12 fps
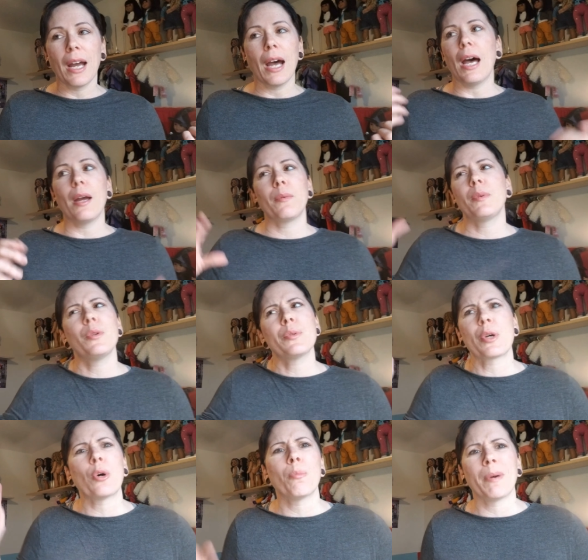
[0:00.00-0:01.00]
I use
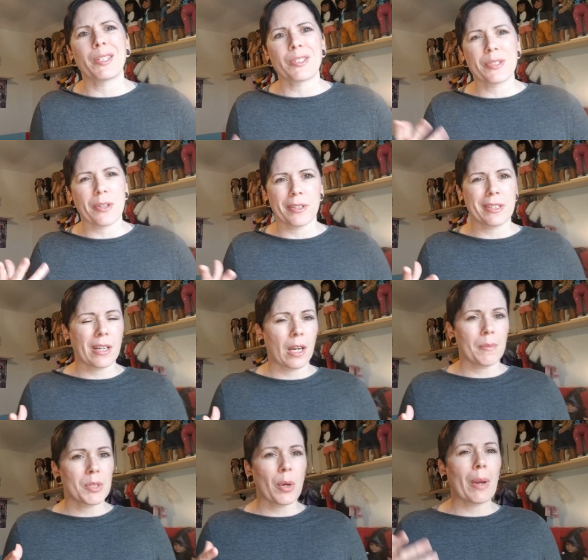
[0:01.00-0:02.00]
hole punches all the
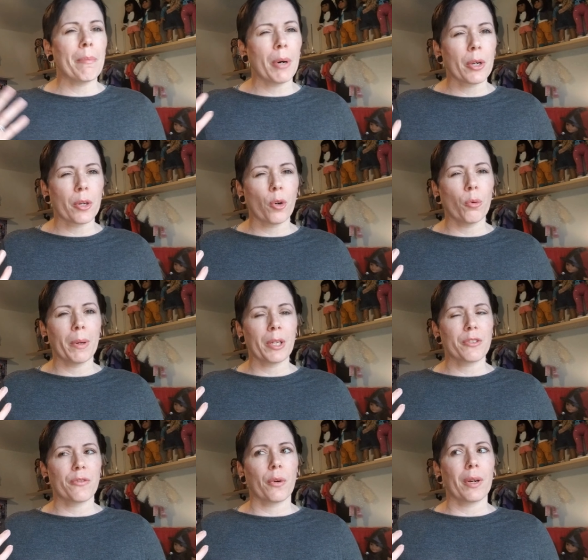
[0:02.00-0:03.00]
time. So I bought a hole
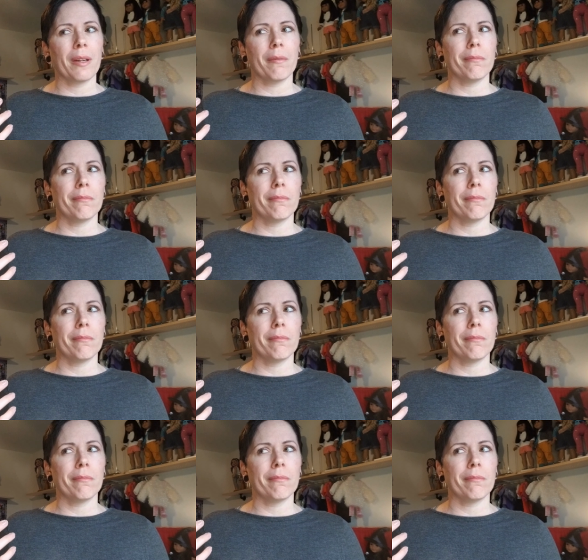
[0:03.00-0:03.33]
punch for it,